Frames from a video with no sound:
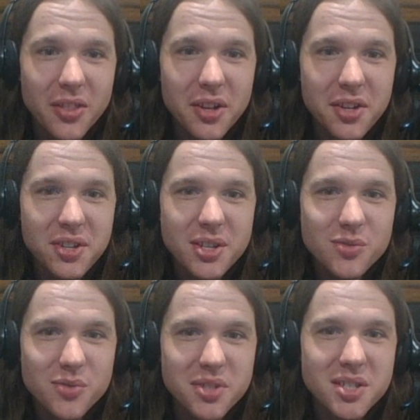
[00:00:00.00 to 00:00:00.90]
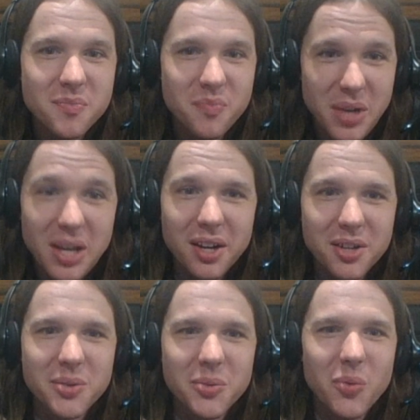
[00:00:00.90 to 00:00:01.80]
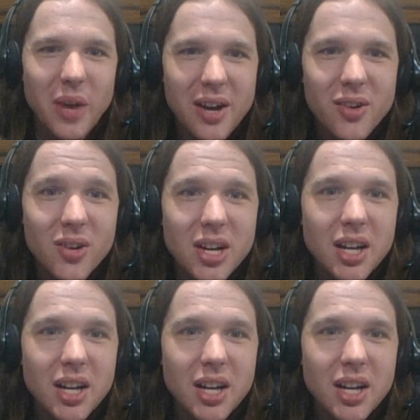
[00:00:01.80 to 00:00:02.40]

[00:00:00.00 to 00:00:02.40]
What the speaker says: The disrespect. Wow.